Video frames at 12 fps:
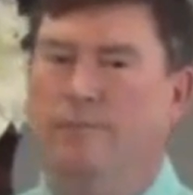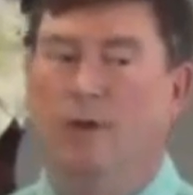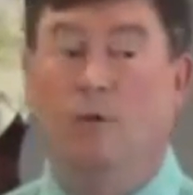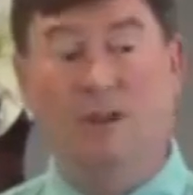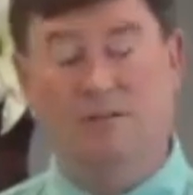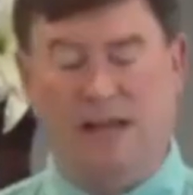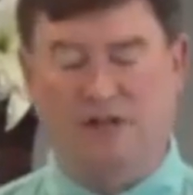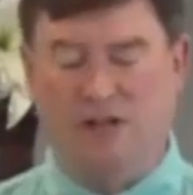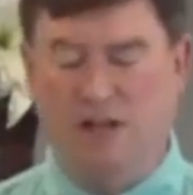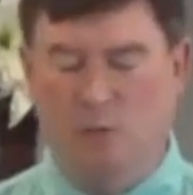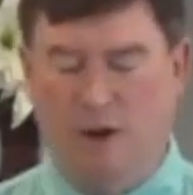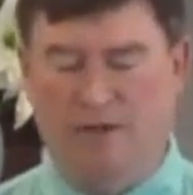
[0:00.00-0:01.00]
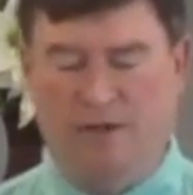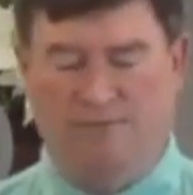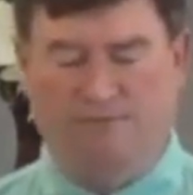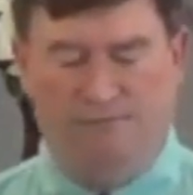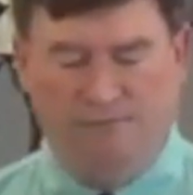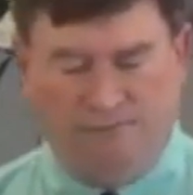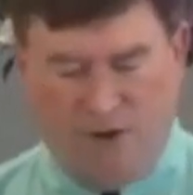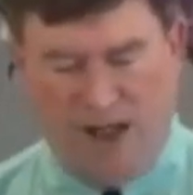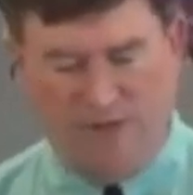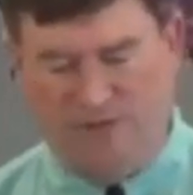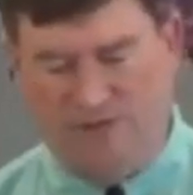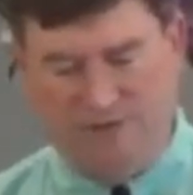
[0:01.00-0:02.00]
Well, eventually one of the
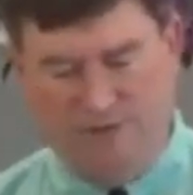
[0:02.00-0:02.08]
friends